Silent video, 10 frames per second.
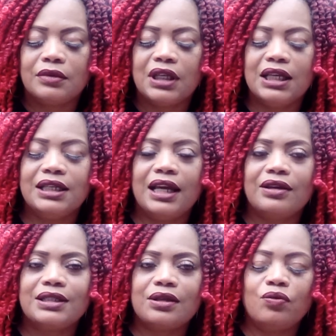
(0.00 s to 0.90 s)
And now
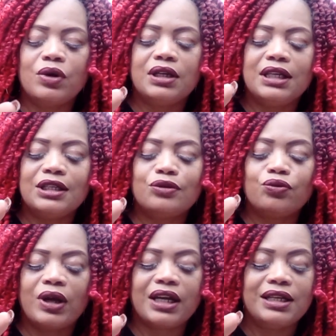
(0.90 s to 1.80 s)
someone is
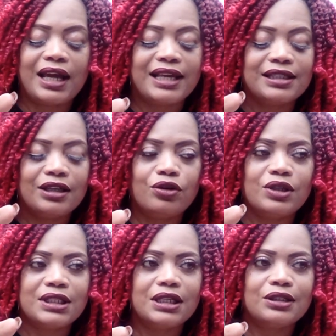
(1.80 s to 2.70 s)
recognizing. They go to
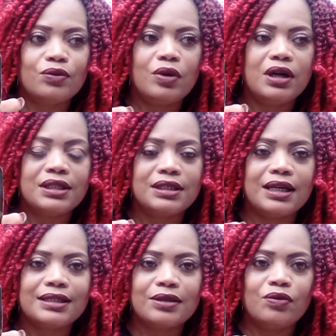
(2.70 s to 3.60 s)
Six of Wands. Now
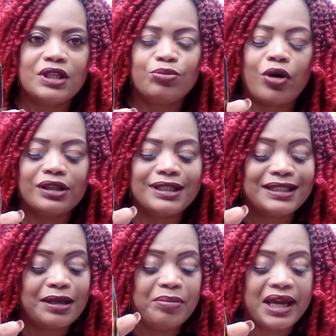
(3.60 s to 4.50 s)
someone is brought to
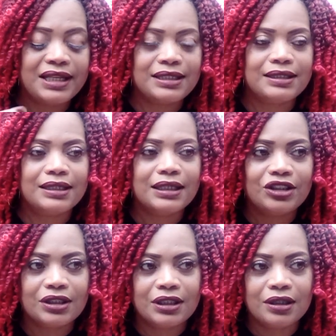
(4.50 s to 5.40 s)
somebody's
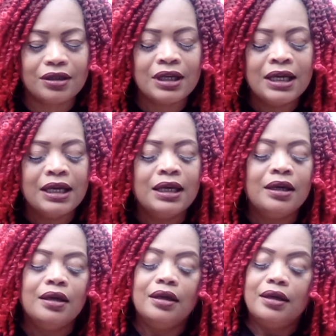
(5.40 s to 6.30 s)
attention here.
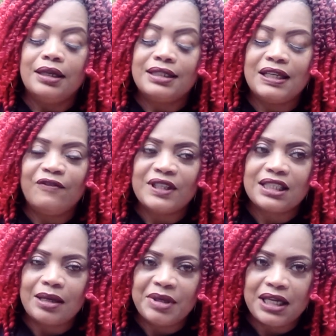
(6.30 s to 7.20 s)
See, for
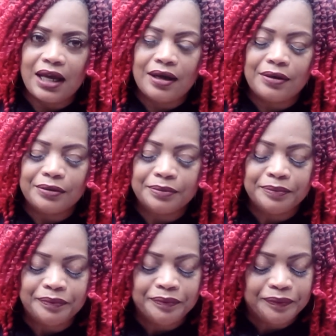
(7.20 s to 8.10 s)
some of y'all,
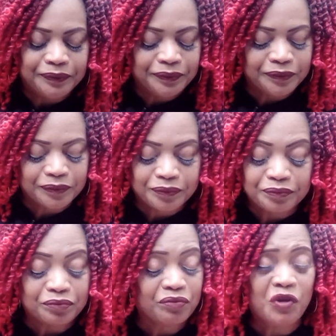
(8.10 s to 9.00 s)

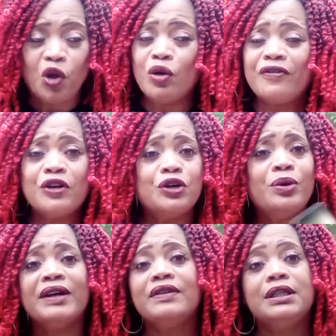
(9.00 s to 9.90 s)
well, for
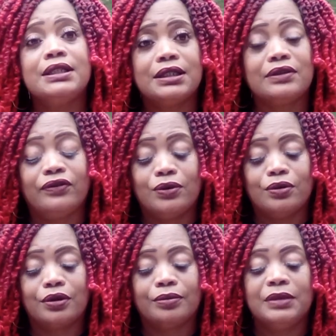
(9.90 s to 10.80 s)
whoever this is
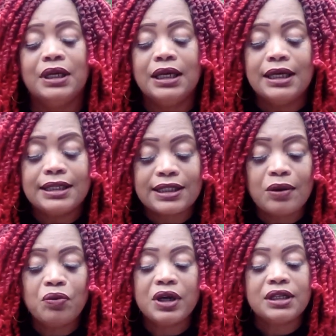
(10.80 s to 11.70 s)
for,
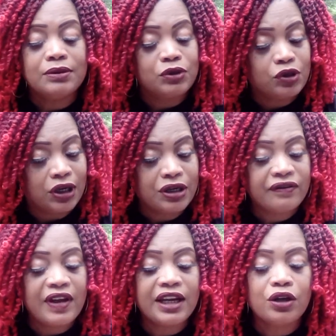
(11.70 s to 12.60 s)
someone
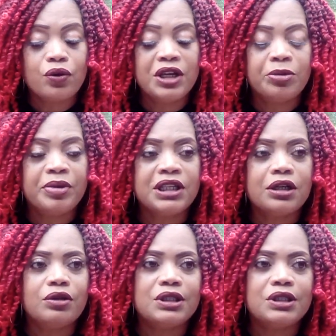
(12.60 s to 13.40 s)
clarifying the Queen of Pentacles.